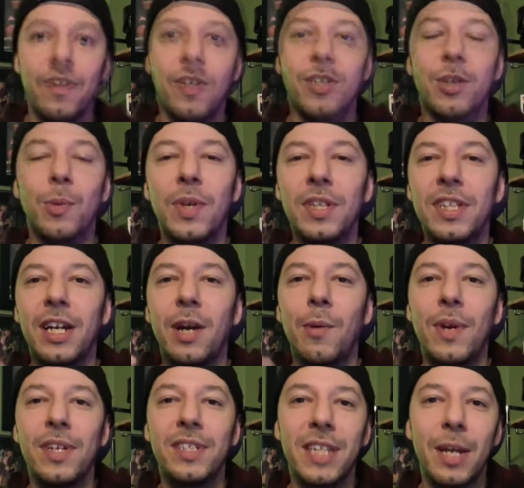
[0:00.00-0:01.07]
the one thing I
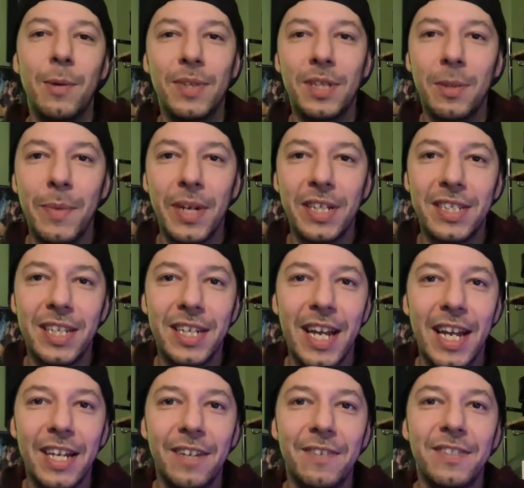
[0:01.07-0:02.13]
want to say with the mixed and
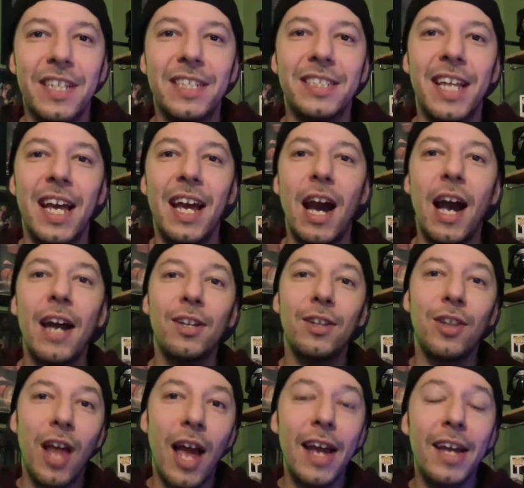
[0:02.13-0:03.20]
negatives is that I
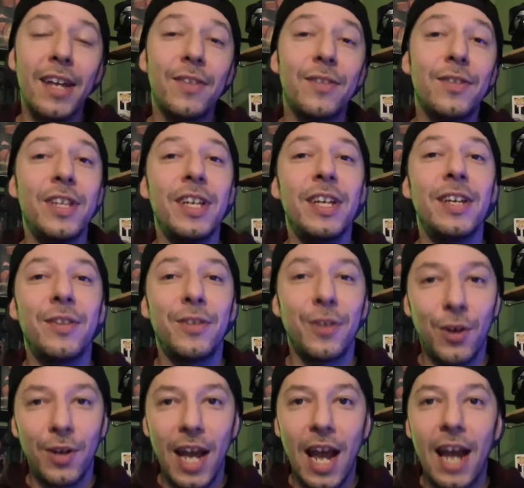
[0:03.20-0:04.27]
like the
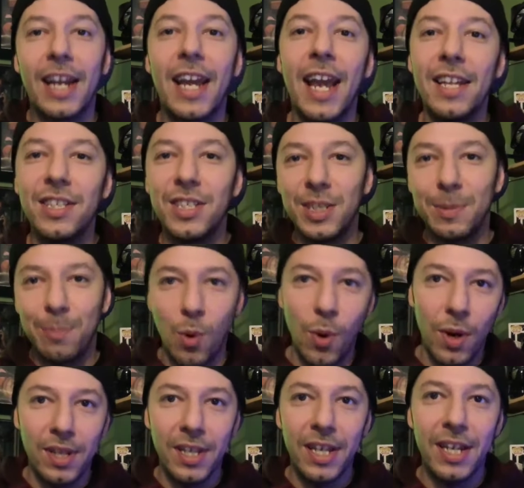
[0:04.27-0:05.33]
third act. Can't
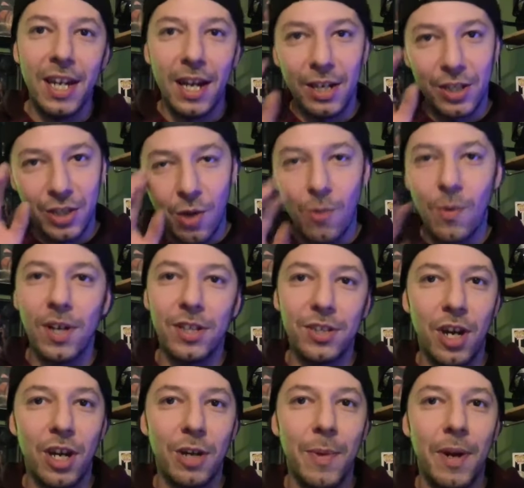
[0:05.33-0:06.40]
spoil it. I don't want to
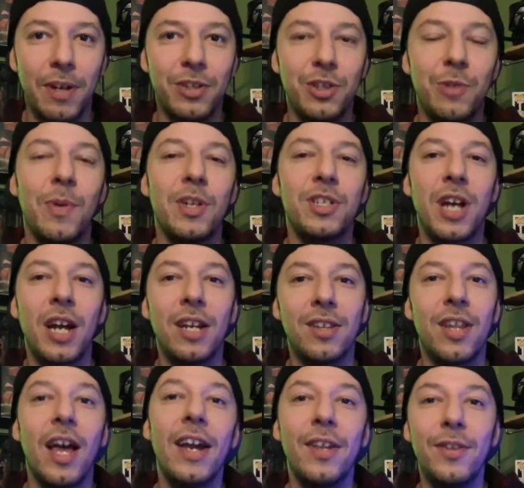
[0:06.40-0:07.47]
talk about it too much. I
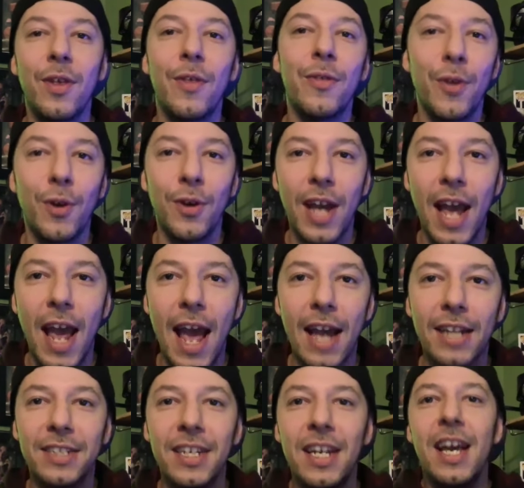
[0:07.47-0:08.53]
like the third
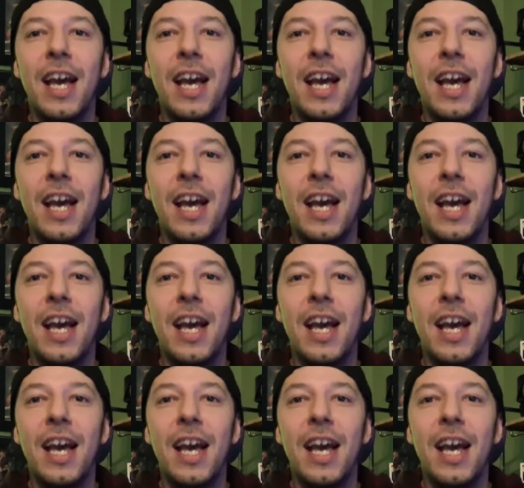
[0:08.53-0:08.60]
act.